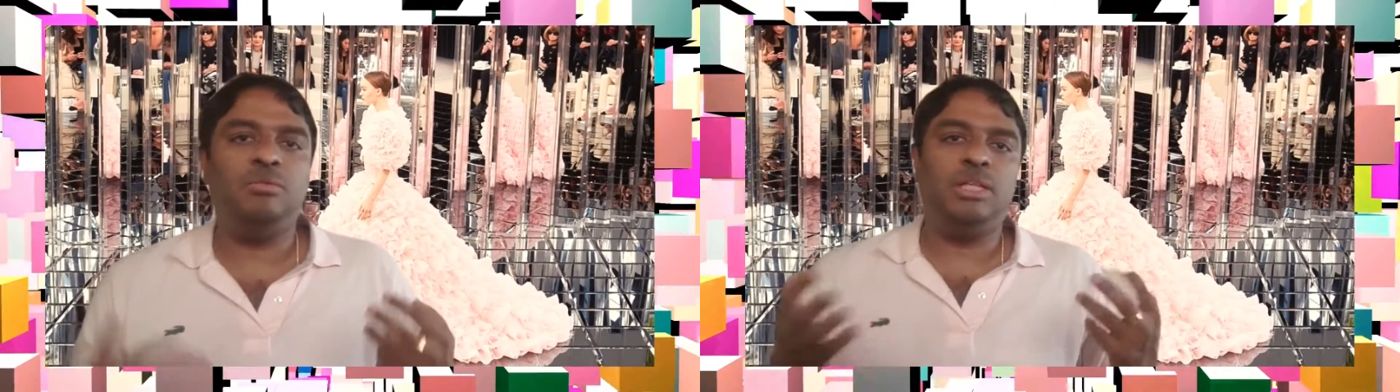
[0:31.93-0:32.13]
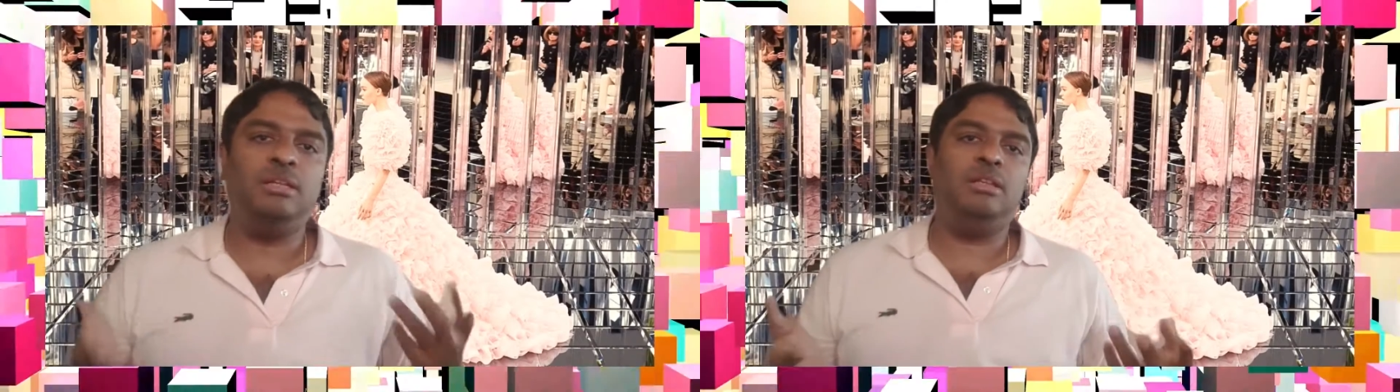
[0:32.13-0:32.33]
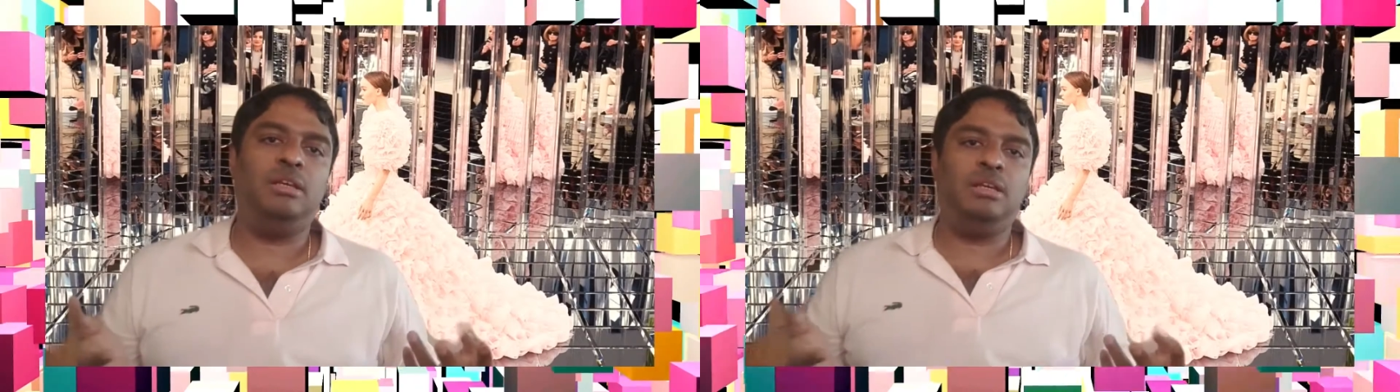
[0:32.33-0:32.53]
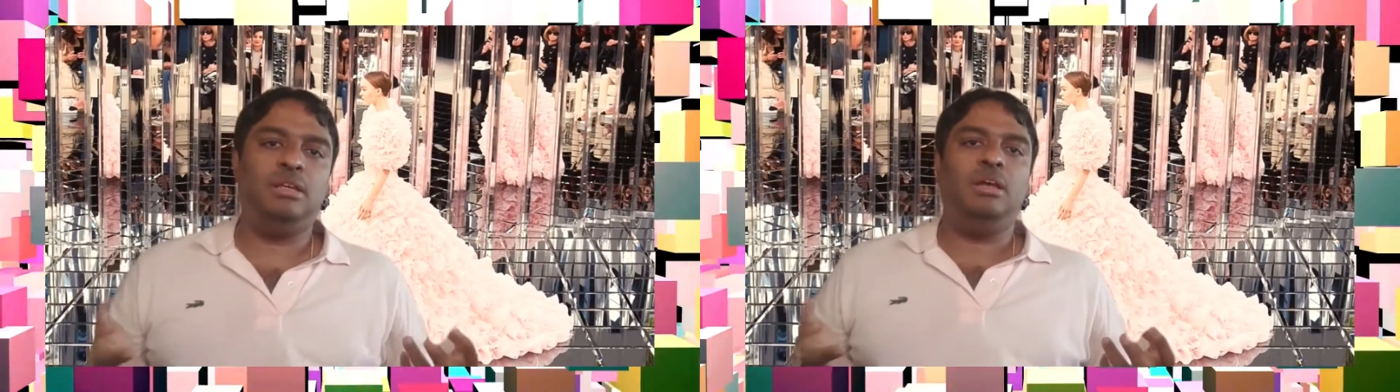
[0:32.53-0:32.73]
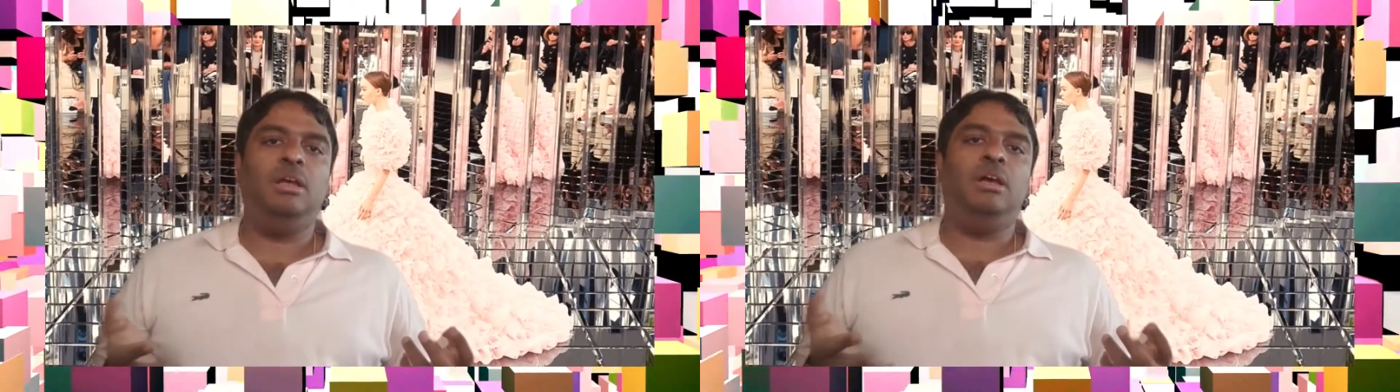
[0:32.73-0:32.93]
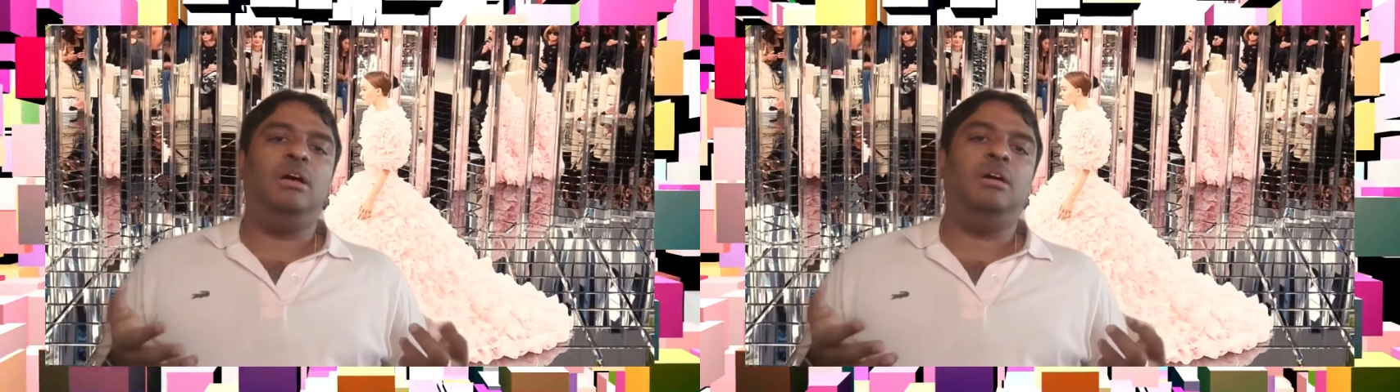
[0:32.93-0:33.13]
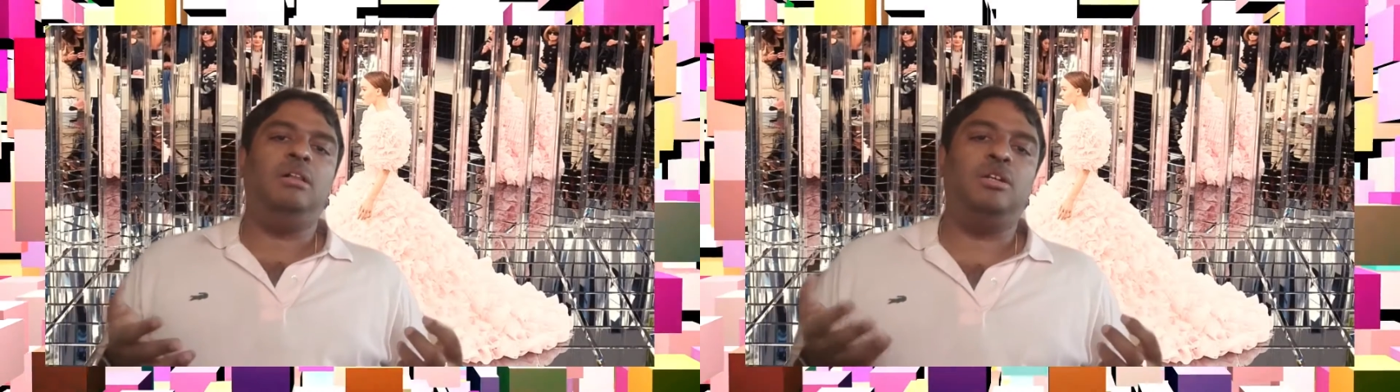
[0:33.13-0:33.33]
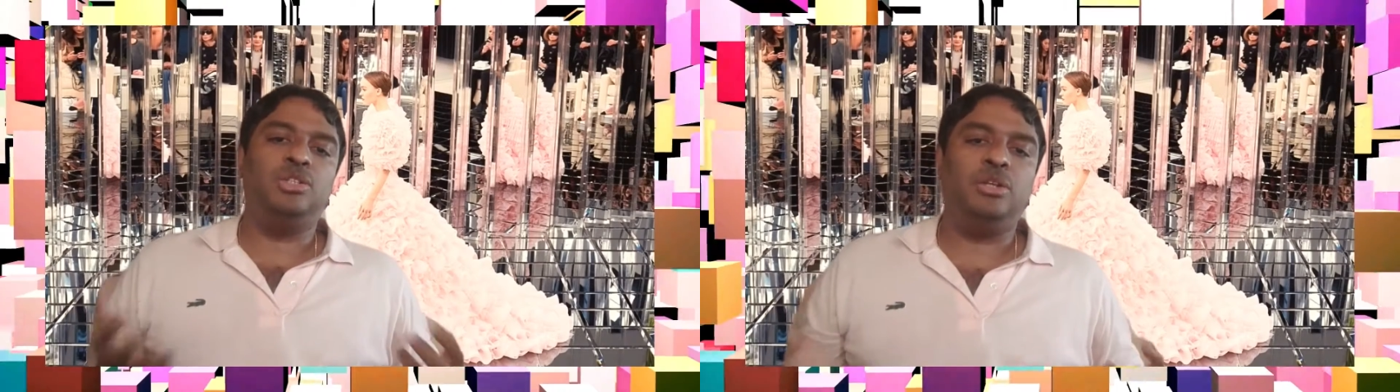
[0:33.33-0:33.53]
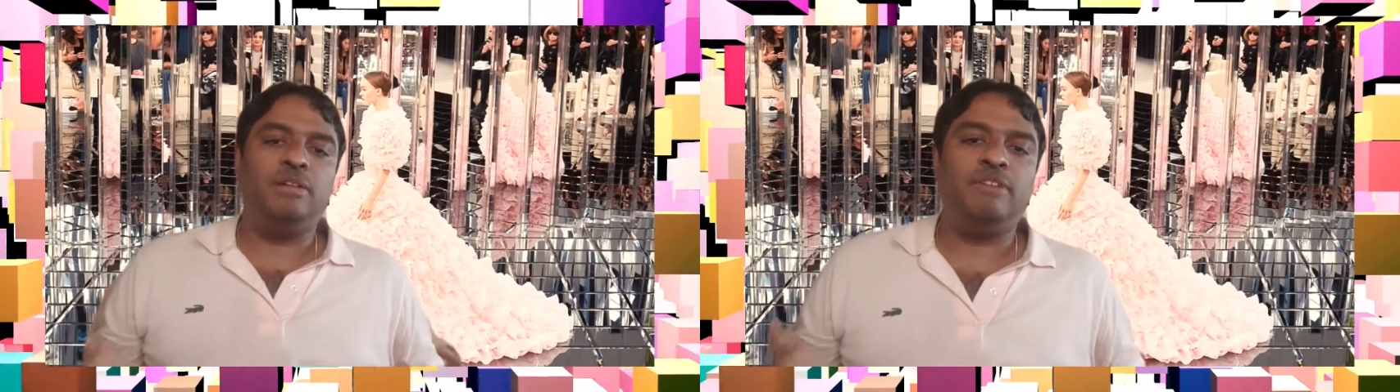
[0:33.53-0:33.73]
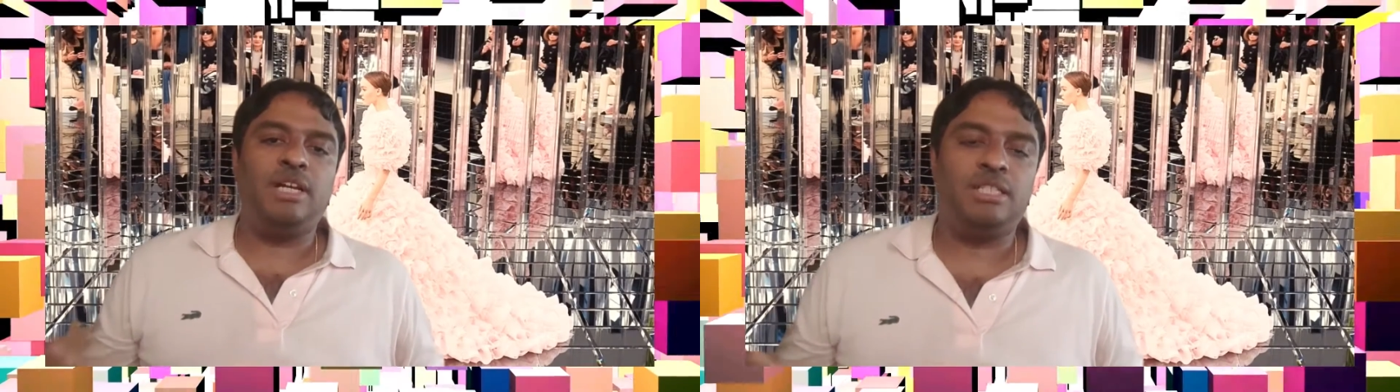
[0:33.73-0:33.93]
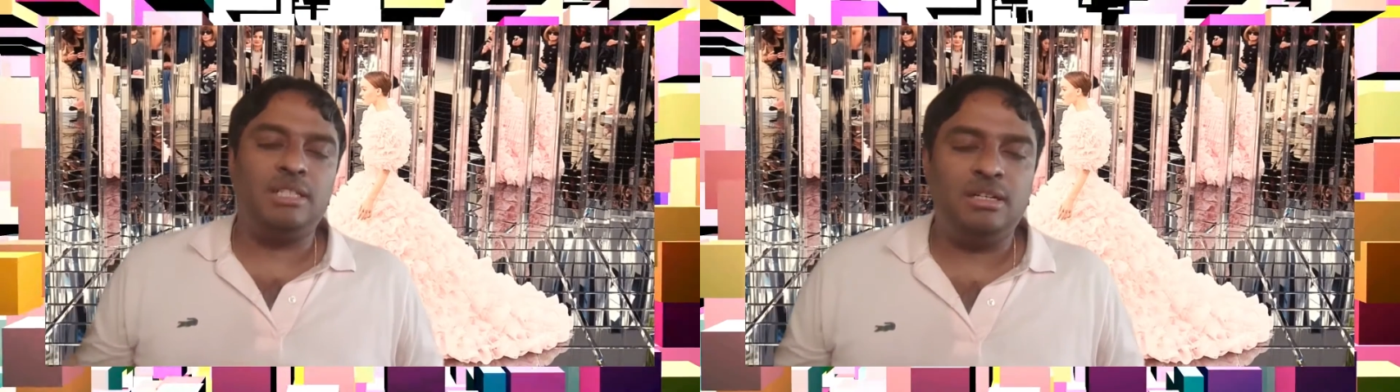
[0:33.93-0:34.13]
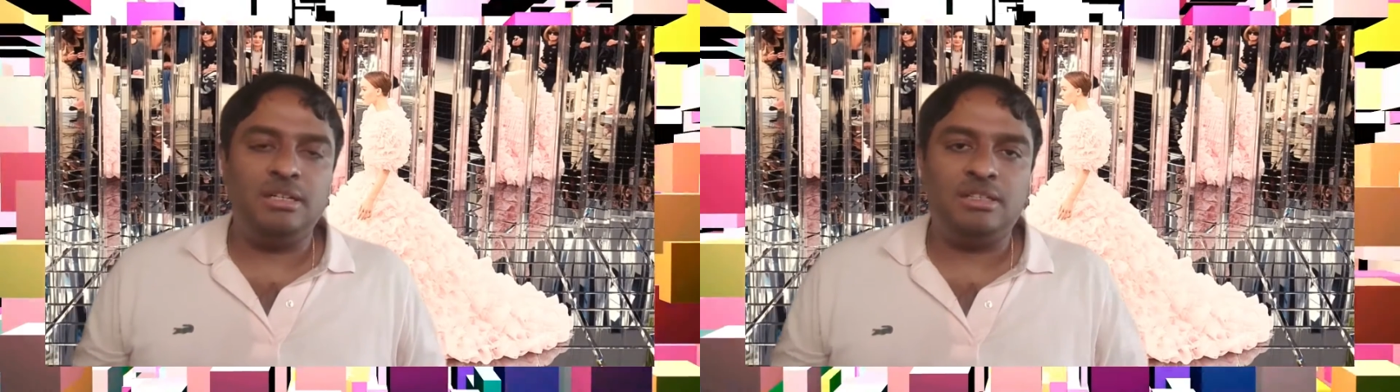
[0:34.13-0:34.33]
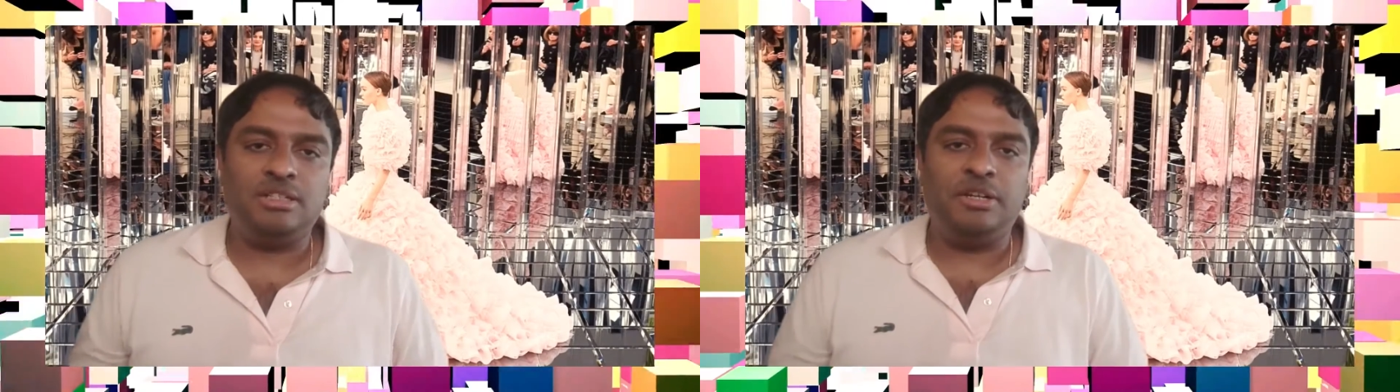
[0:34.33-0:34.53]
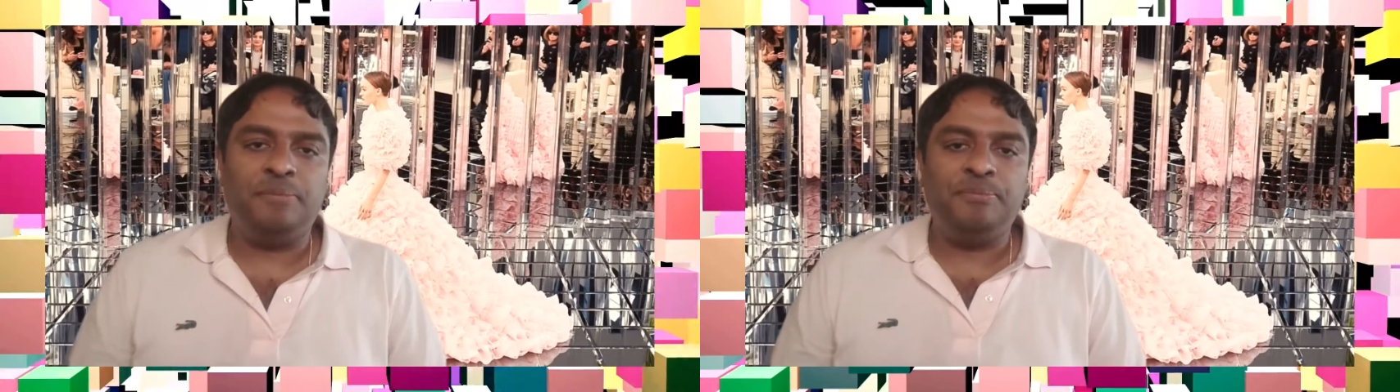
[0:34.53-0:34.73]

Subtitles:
within the luxury fashion industry.